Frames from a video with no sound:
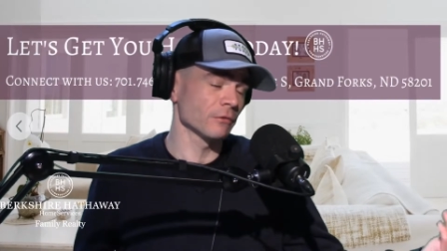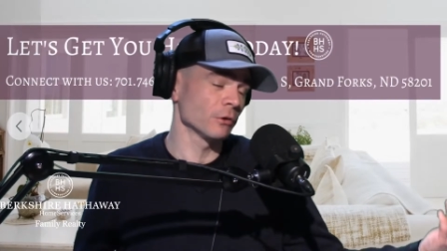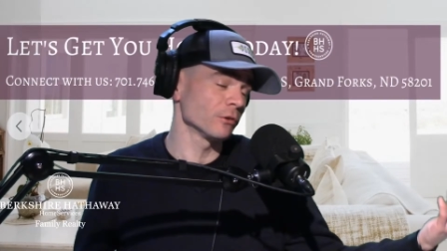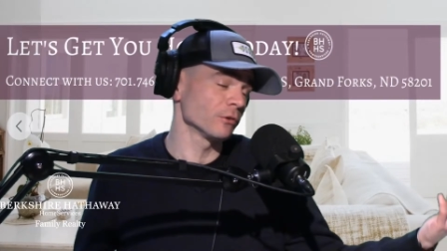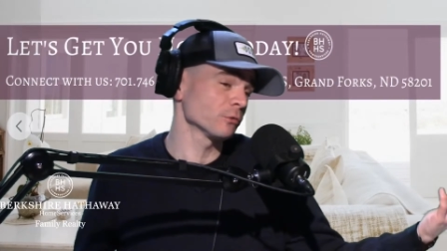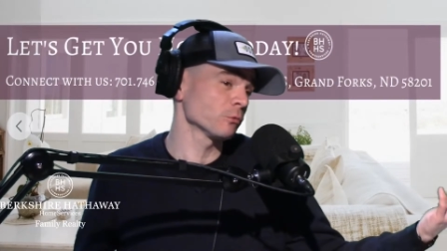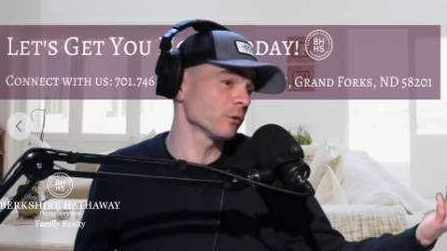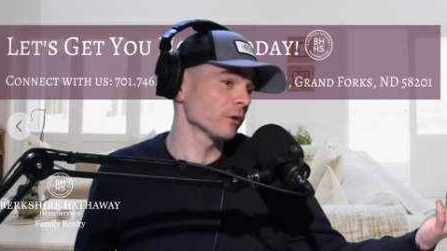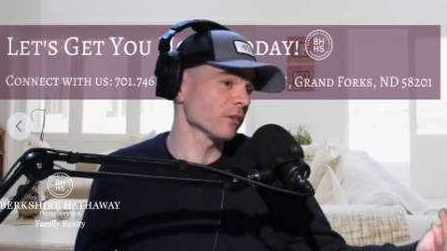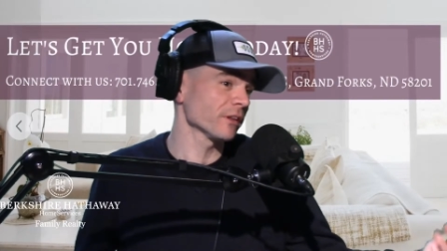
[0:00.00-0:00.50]
or
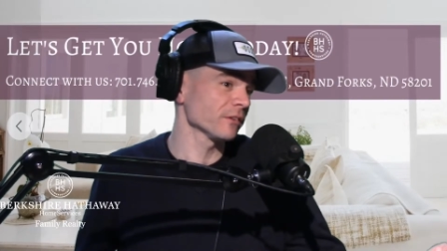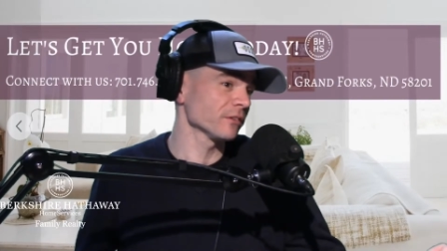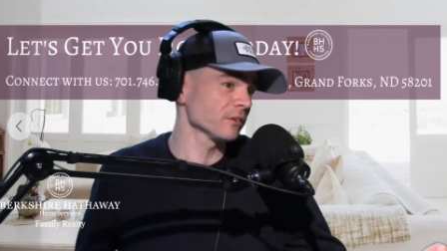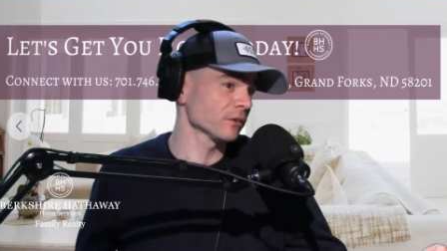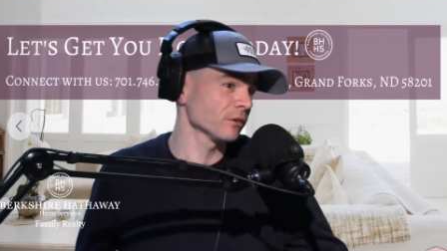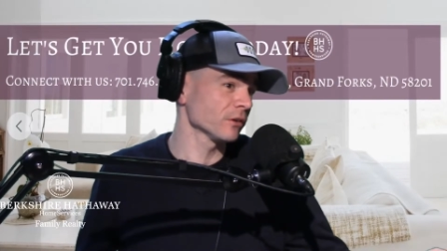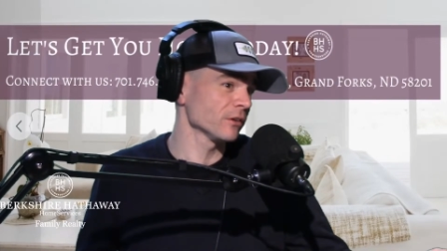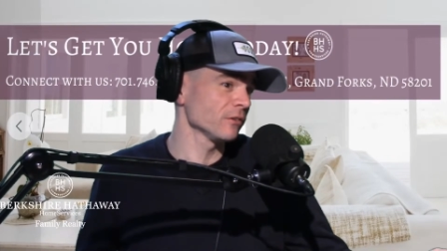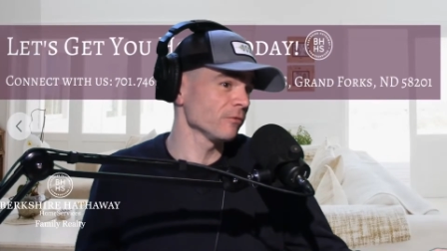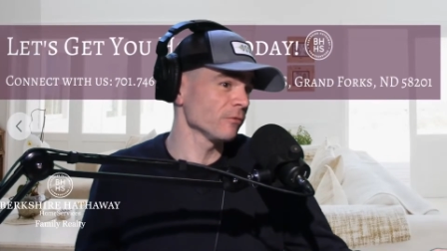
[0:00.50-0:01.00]
as quickly as it
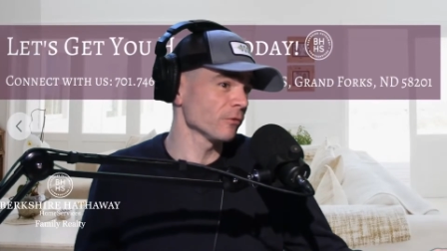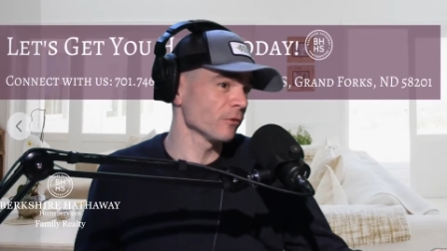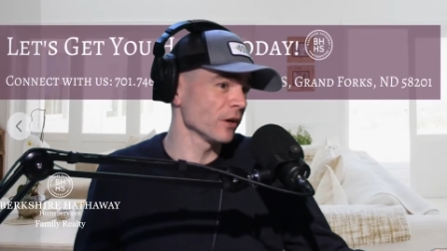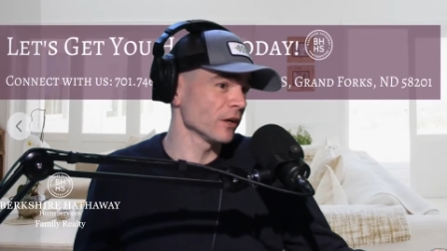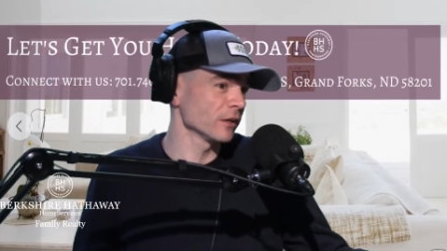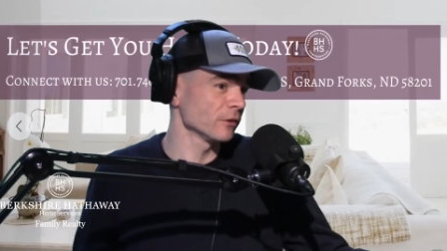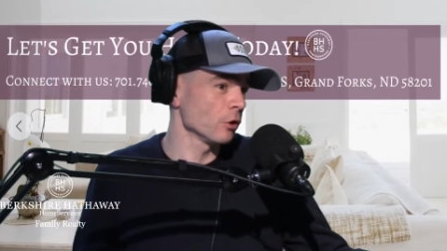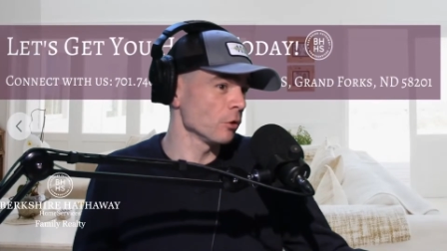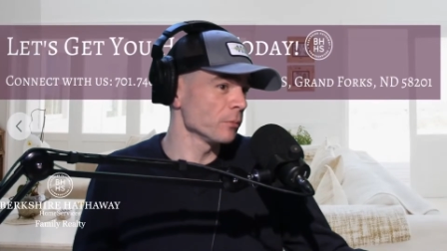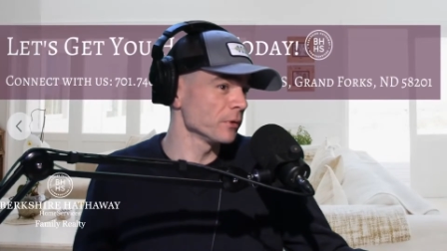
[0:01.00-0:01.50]
could for
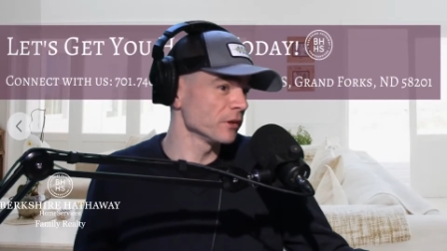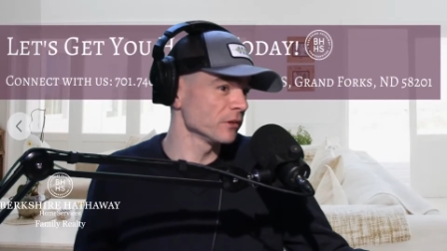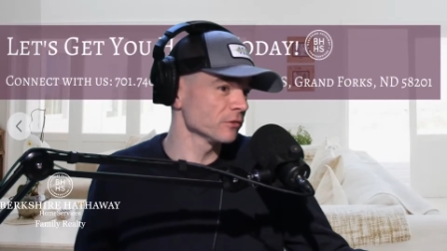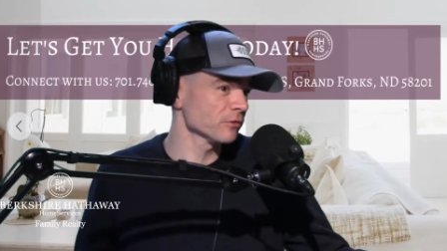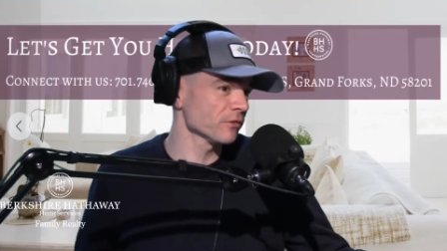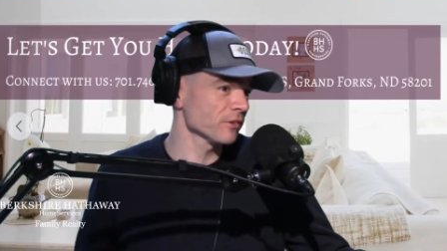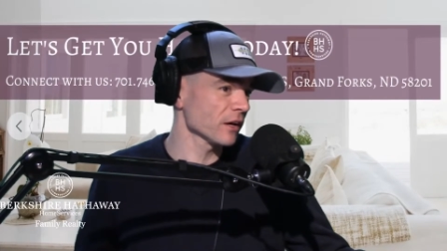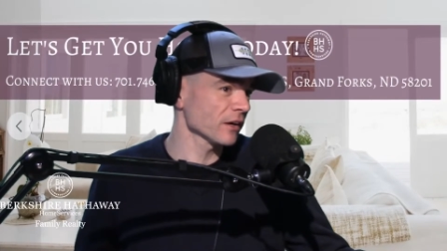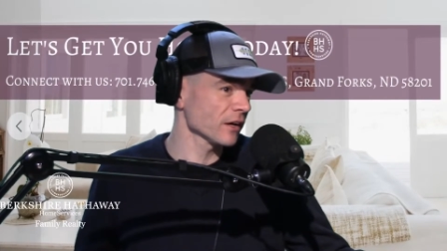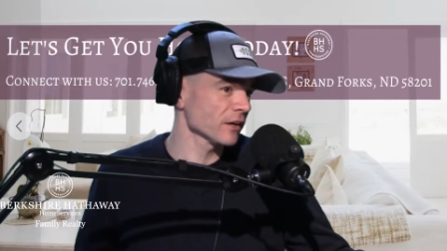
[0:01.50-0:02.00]
any openings
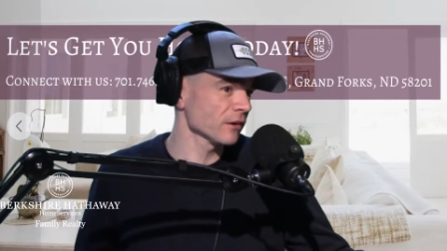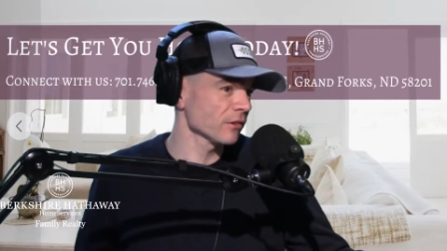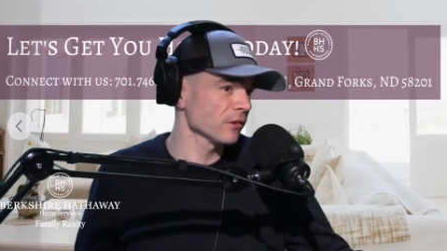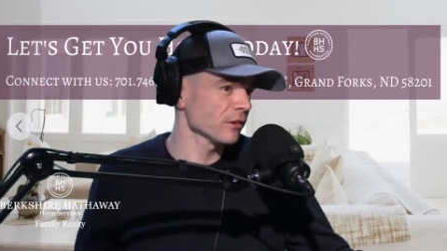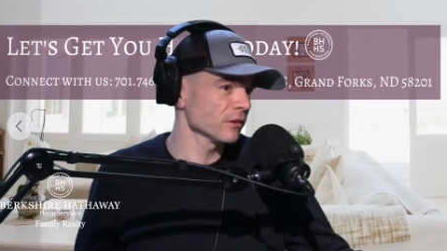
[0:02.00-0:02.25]
for that kind of thing?